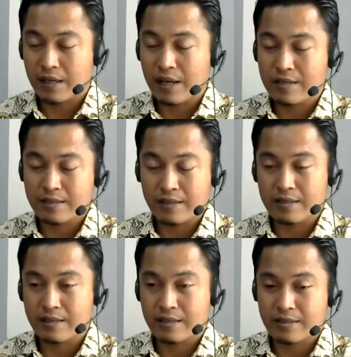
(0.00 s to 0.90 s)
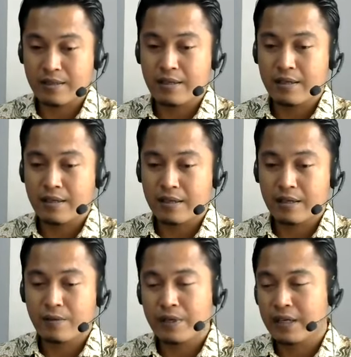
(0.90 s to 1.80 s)
guys thesis
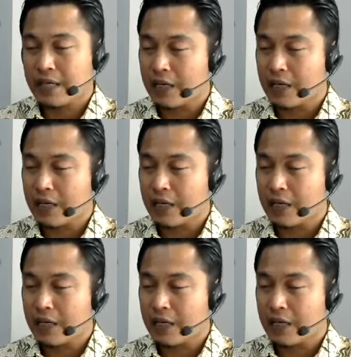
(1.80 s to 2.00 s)
yeah, with the